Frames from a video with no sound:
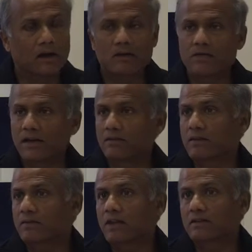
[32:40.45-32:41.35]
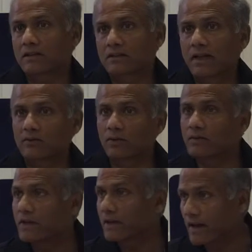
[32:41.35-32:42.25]
Whenever we are successful,
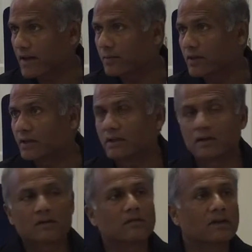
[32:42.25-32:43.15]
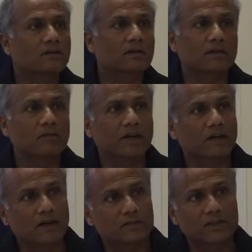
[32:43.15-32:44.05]
we are happy. Whenever somebody
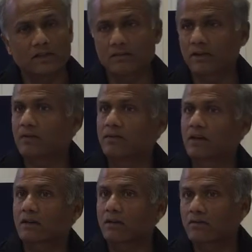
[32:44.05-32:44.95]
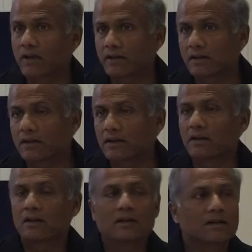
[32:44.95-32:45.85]
comes in the way, we are conflicting.
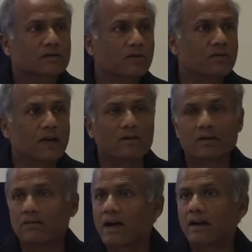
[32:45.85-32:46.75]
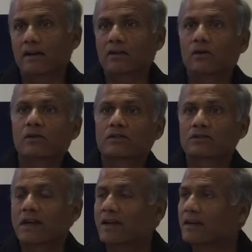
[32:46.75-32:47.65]
So we have divided the whole
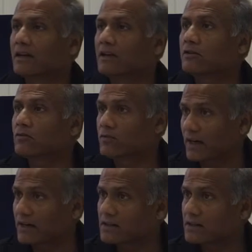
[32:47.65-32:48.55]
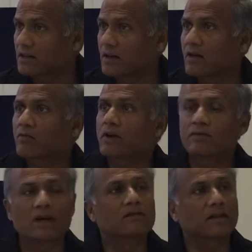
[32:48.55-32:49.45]
society into friends, where
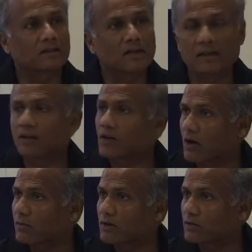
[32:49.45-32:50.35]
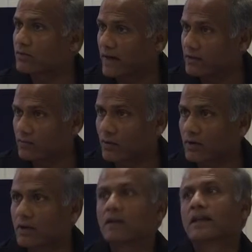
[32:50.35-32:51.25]
we have nothing in common to fight for.
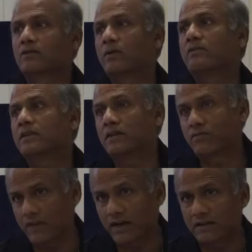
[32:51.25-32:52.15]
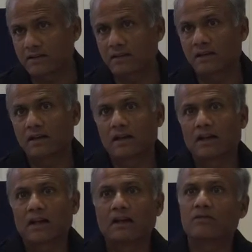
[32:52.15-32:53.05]
That's why we are friends.
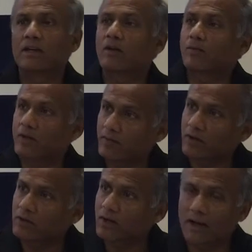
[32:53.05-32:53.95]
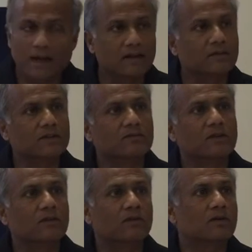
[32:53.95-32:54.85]
And we have people who are enemies. We
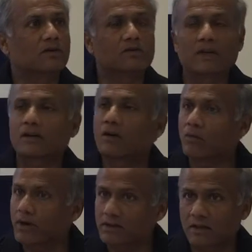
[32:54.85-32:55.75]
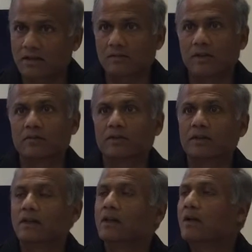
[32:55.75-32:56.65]
don't want to, we are avoid certain
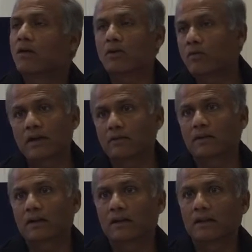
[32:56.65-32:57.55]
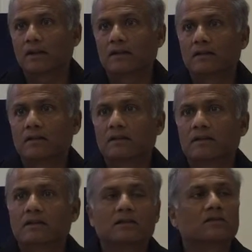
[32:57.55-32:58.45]
people or whatever.
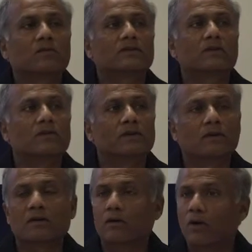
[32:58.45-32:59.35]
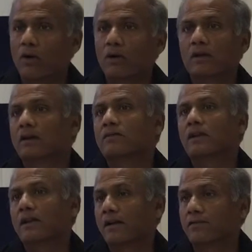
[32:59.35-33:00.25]
This is what's going on all our
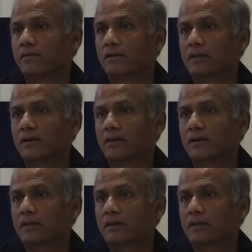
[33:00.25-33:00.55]
life.